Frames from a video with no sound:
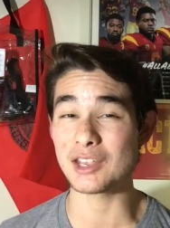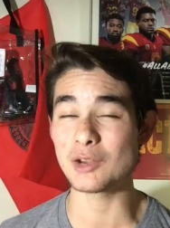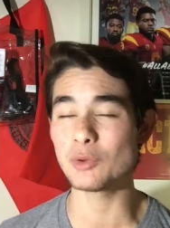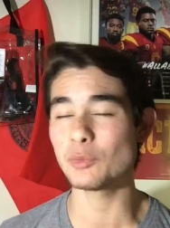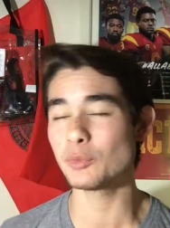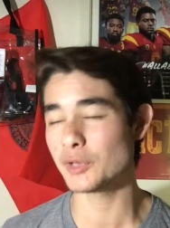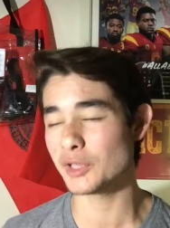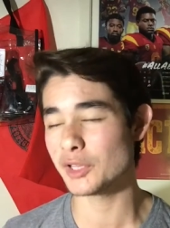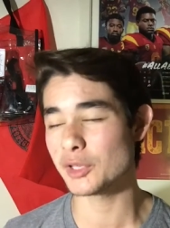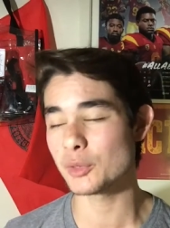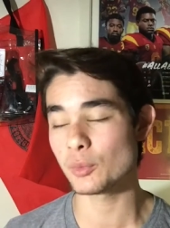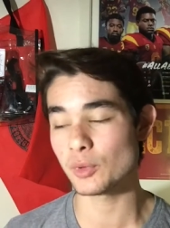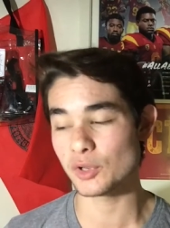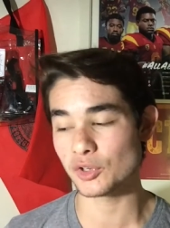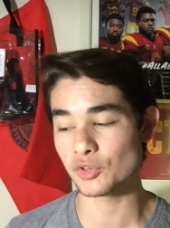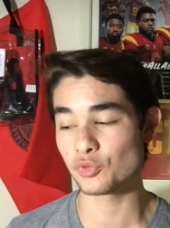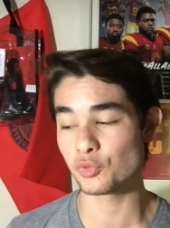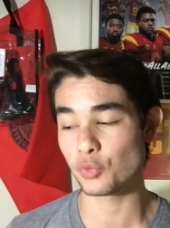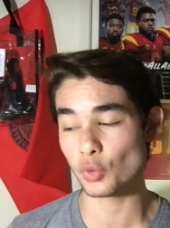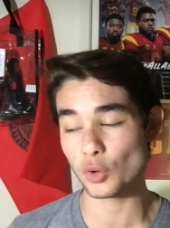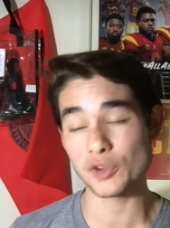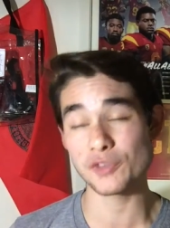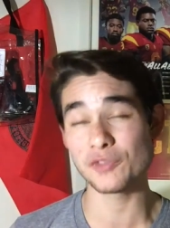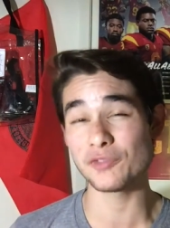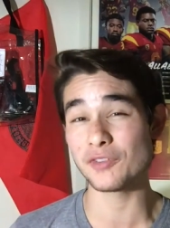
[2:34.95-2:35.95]
It really was
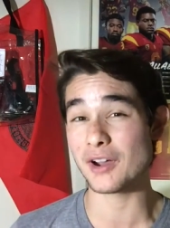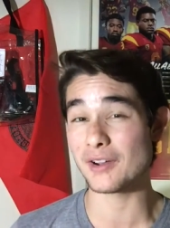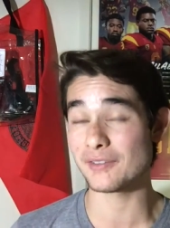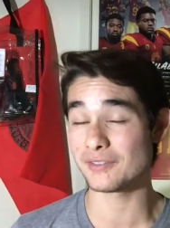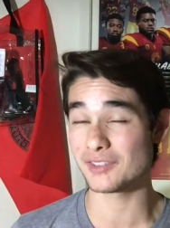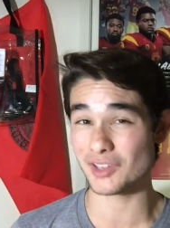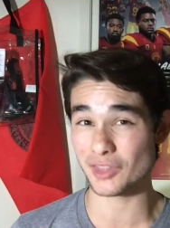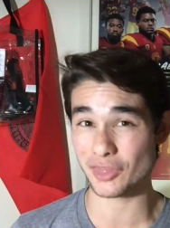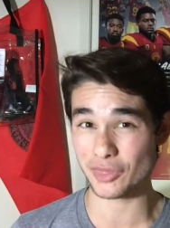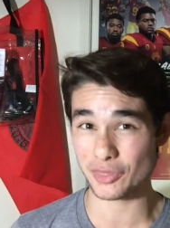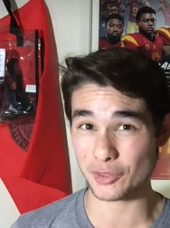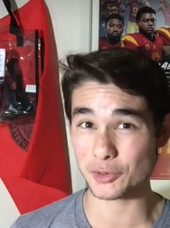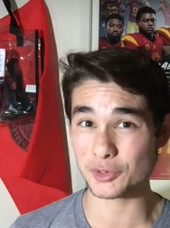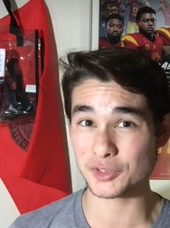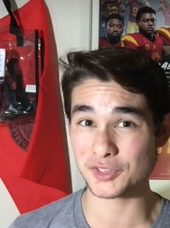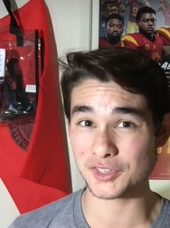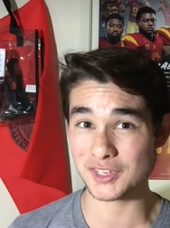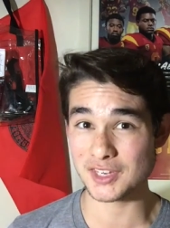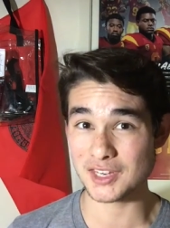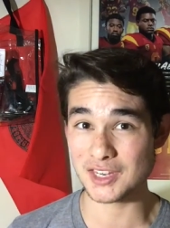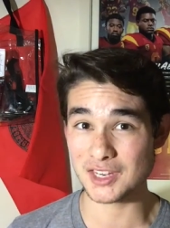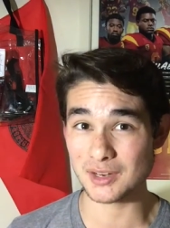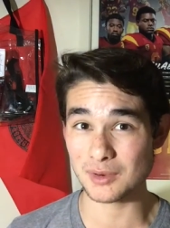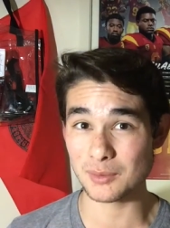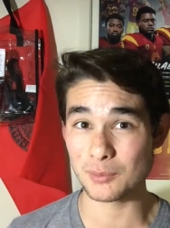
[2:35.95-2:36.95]
forty-five to
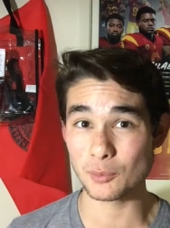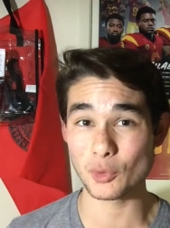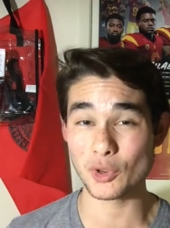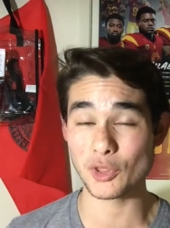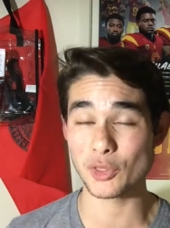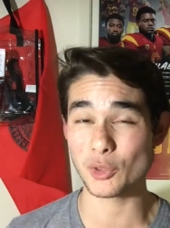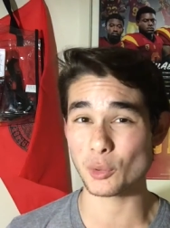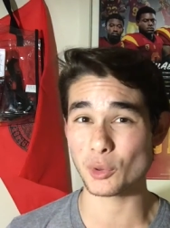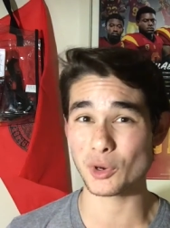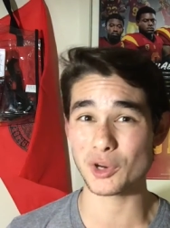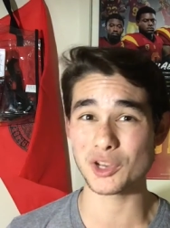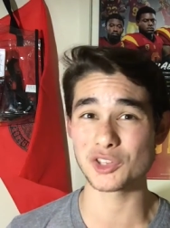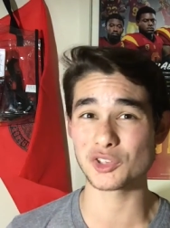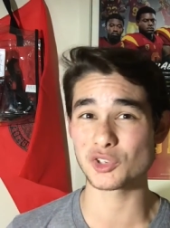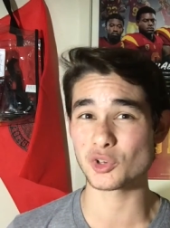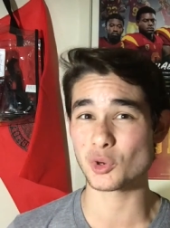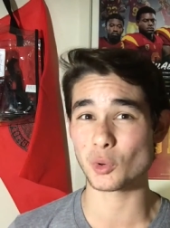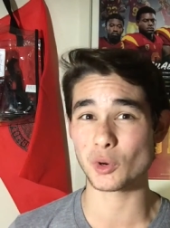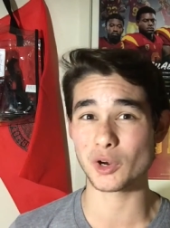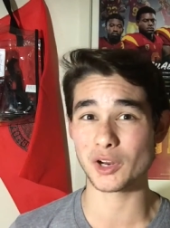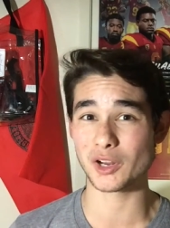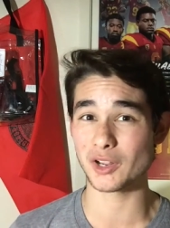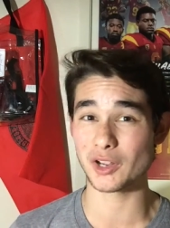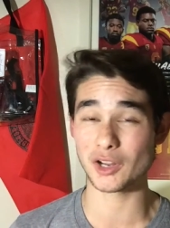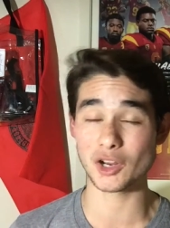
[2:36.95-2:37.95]
thirteen with Oregon
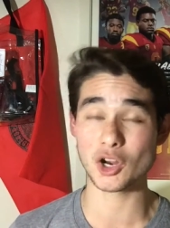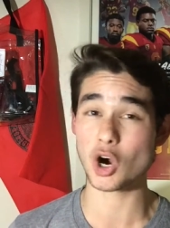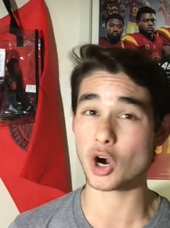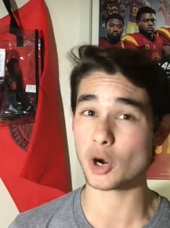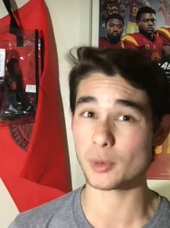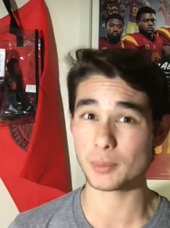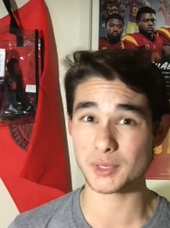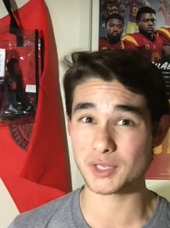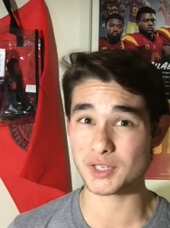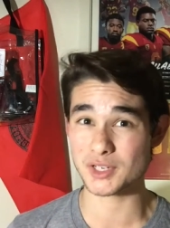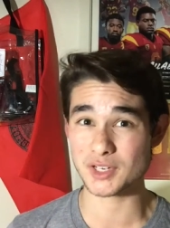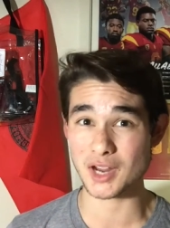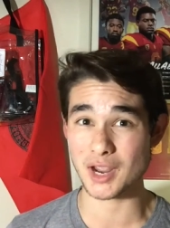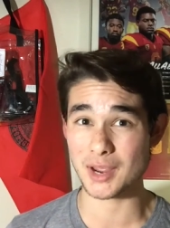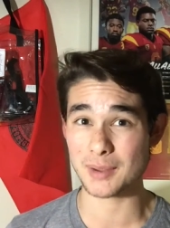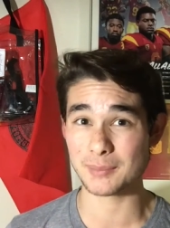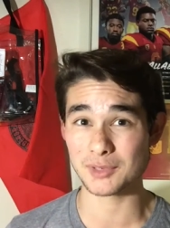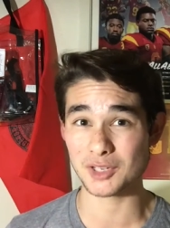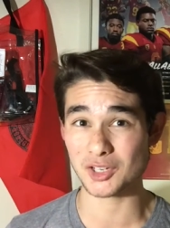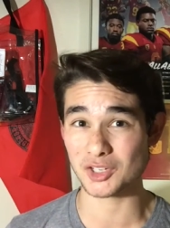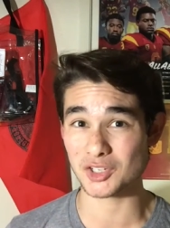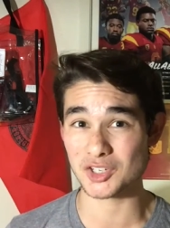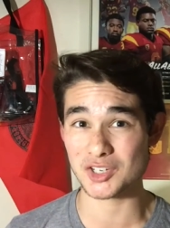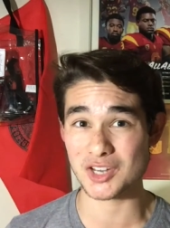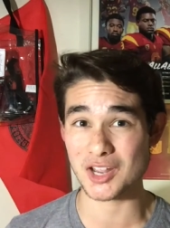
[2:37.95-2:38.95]
scoring a garbage time
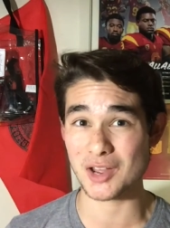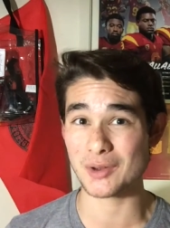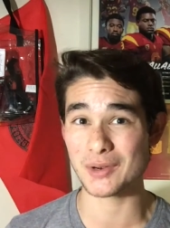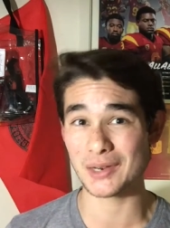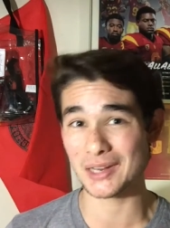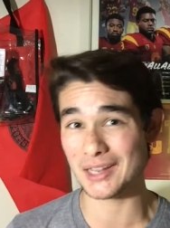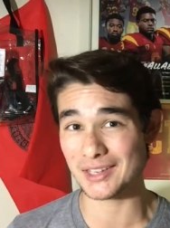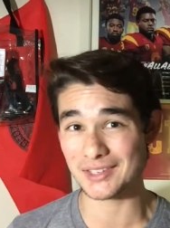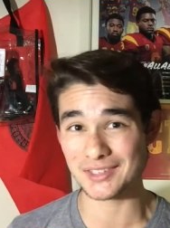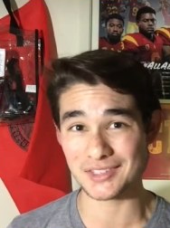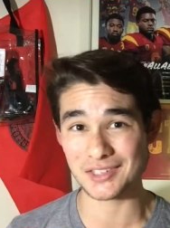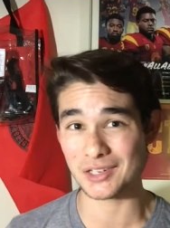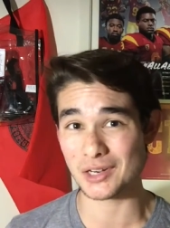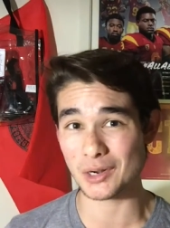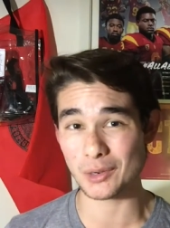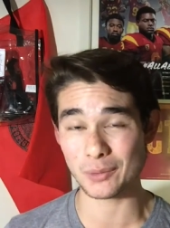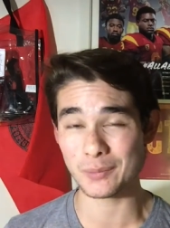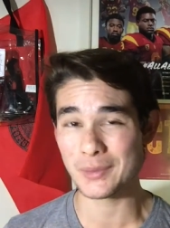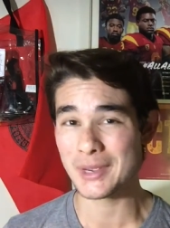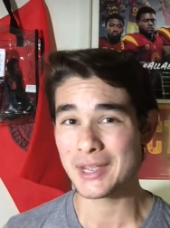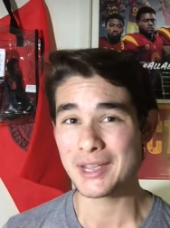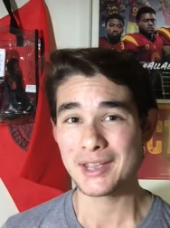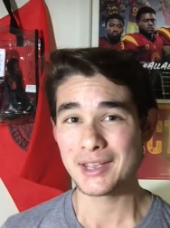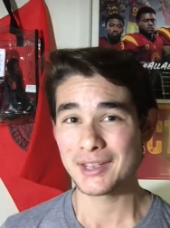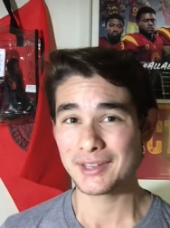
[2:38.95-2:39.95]
touchdown against, you know,
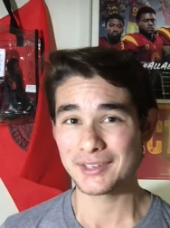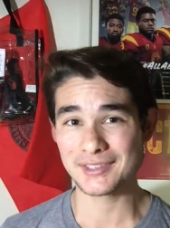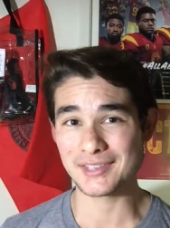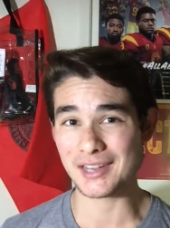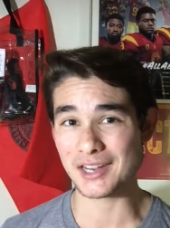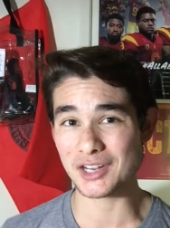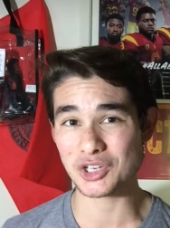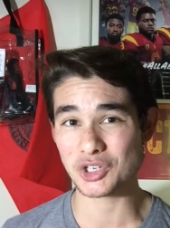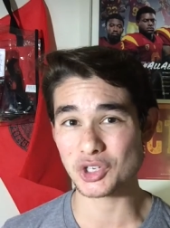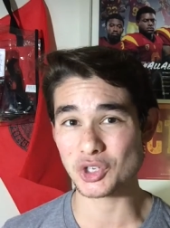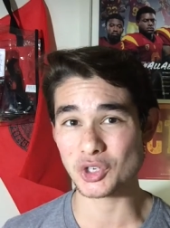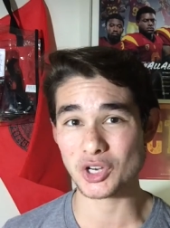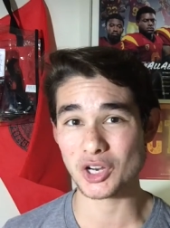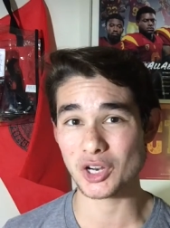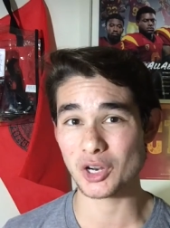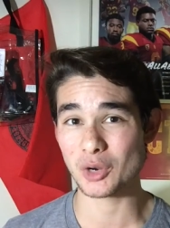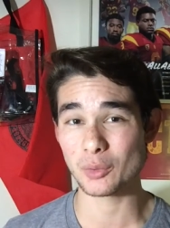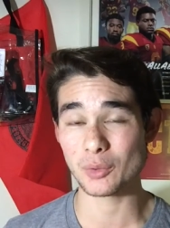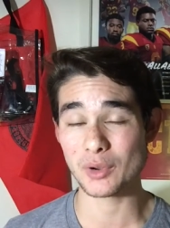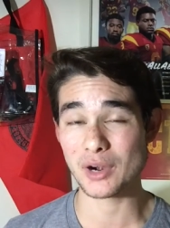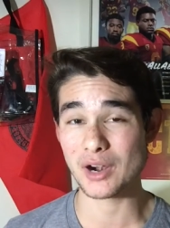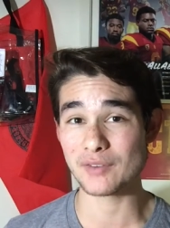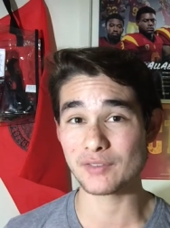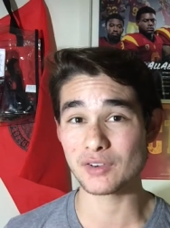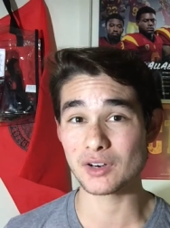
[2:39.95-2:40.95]
second string or
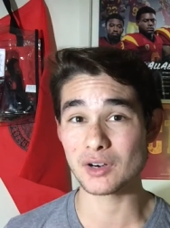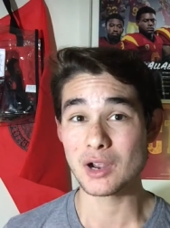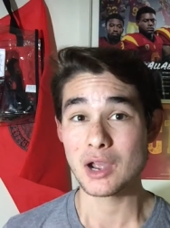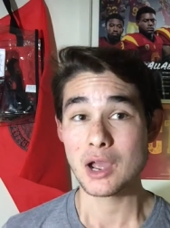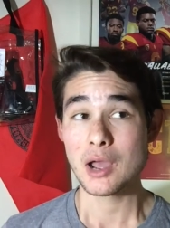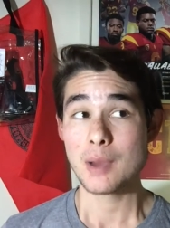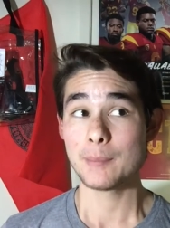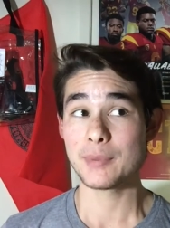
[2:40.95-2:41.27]
whatever.